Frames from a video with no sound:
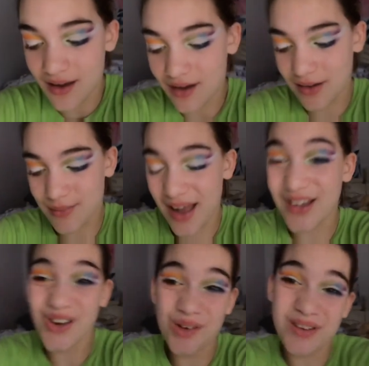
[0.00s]
Um,
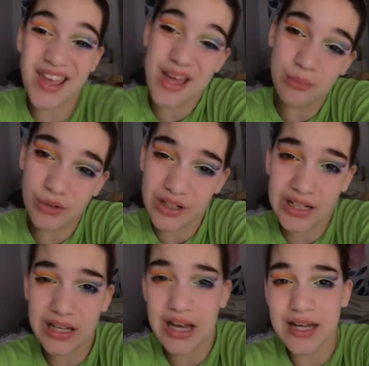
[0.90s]
I know, but I am
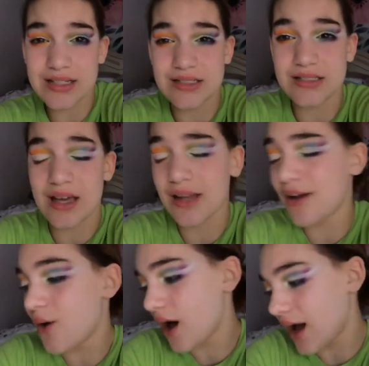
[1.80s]
learning, guys. I
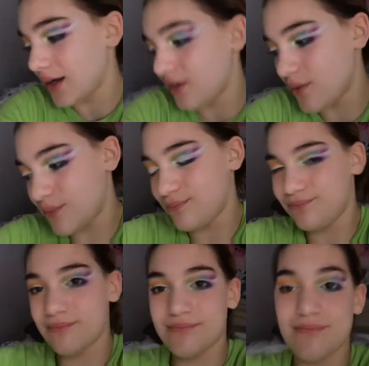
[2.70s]
know, I know
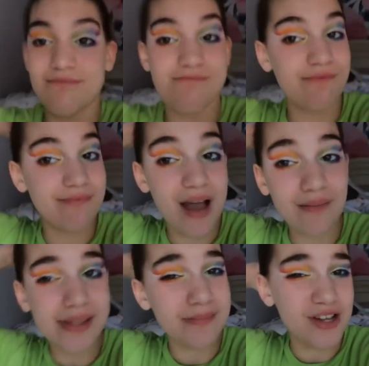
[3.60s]
not
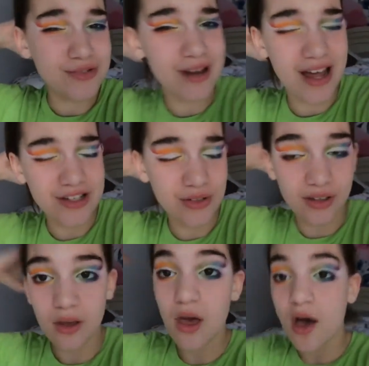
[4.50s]
really much about how to do
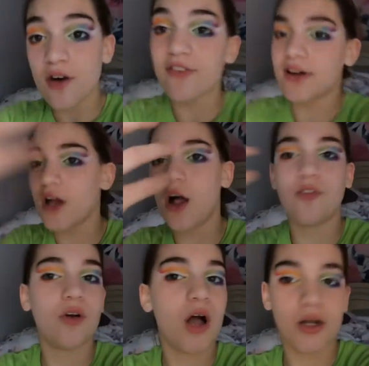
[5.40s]
like fun
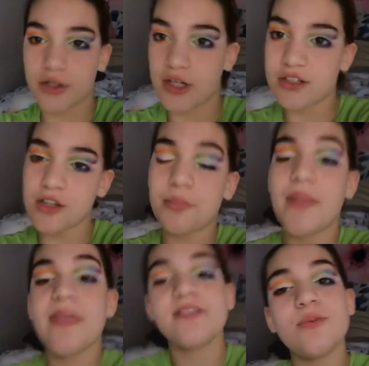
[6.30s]
colorful cut creases
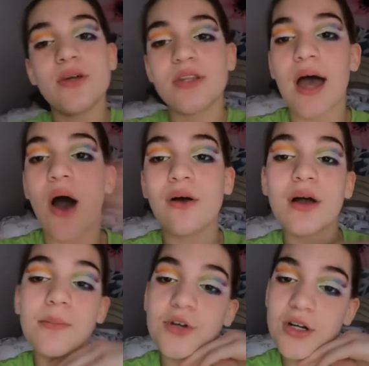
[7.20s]
but this is what the
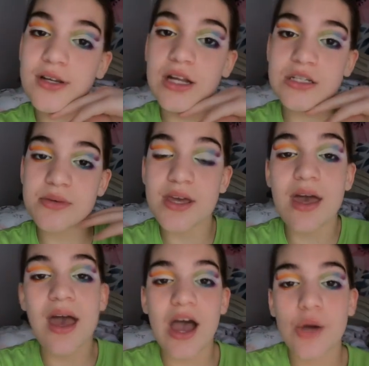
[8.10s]
outcome turned out to be
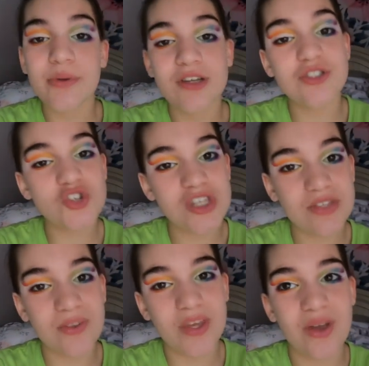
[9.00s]
i hope you guys enjoyed
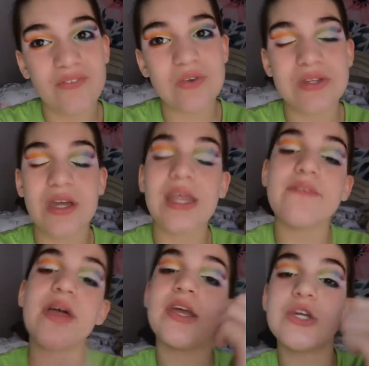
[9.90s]
this video if you did
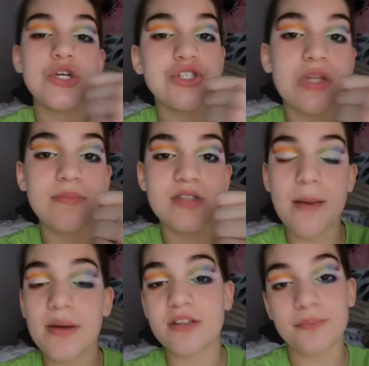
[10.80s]
give it a huge thumbs
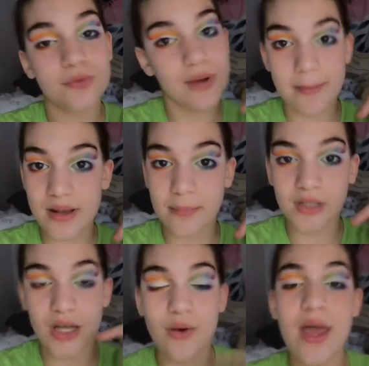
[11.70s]
up and subscribe down
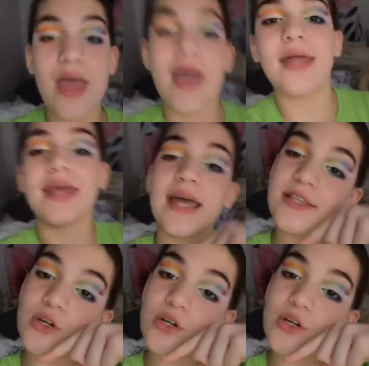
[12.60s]
below and hit the